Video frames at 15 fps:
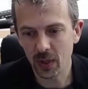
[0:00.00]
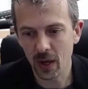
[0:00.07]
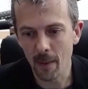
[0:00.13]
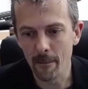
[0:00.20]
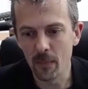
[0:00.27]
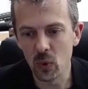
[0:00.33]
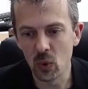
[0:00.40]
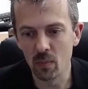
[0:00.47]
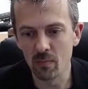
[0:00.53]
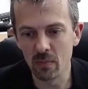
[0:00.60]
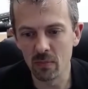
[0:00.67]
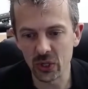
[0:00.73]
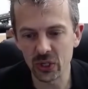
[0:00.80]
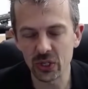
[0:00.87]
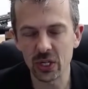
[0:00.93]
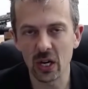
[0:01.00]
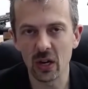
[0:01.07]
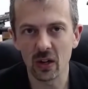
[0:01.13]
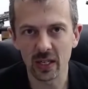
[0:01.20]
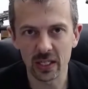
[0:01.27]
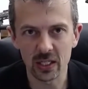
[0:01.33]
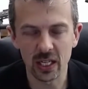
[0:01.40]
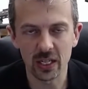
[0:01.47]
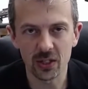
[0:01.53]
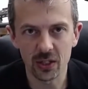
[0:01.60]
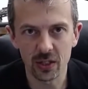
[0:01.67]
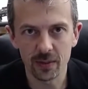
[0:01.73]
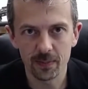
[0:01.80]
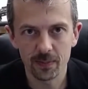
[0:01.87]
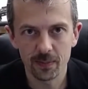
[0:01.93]
more modern
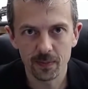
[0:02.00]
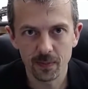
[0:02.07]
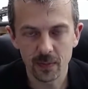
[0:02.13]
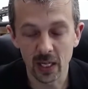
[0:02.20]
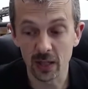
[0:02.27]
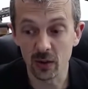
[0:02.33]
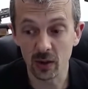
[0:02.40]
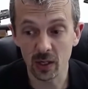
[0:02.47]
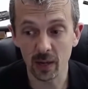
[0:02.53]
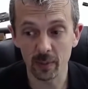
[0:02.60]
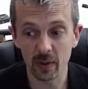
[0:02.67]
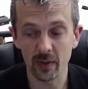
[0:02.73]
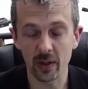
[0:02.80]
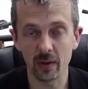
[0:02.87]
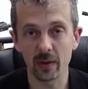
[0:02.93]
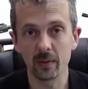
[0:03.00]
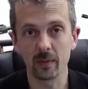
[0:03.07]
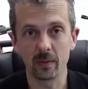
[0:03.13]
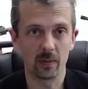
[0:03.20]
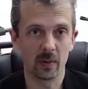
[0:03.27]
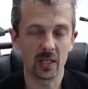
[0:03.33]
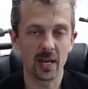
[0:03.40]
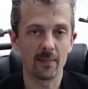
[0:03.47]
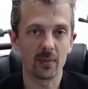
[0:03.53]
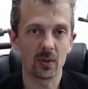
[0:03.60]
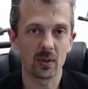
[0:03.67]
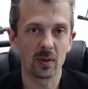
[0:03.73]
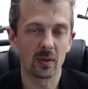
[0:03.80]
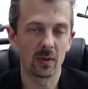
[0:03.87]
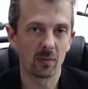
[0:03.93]
architecture. And there are a couple of other
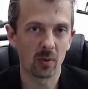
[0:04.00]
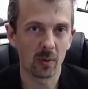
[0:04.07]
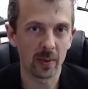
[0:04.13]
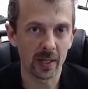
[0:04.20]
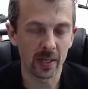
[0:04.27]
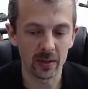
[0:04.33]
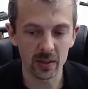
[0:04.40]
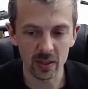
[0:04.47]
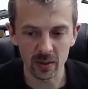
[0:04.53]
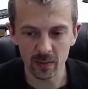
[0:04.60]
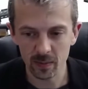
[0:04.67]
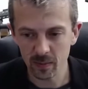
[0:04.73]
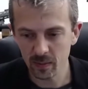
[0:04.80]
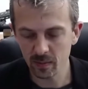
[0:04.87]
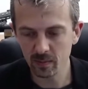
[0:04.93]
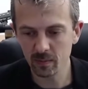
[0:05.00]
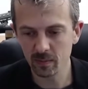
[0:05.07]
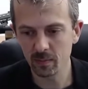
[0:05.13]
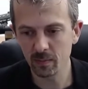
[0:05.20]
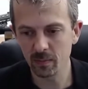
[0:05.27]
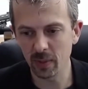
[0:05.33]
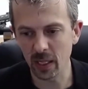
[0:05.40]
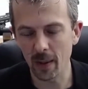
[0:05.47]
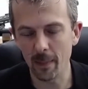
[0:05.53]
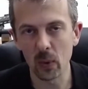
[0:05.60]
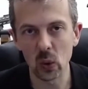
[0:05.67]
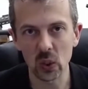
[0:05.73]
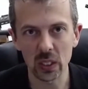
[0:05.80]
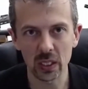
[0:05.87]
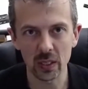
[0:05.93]
attempts that are probably going to become
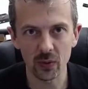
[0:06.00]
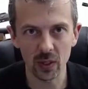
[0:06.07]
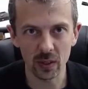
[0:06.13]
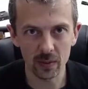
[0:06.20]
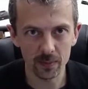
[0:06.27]
more significant.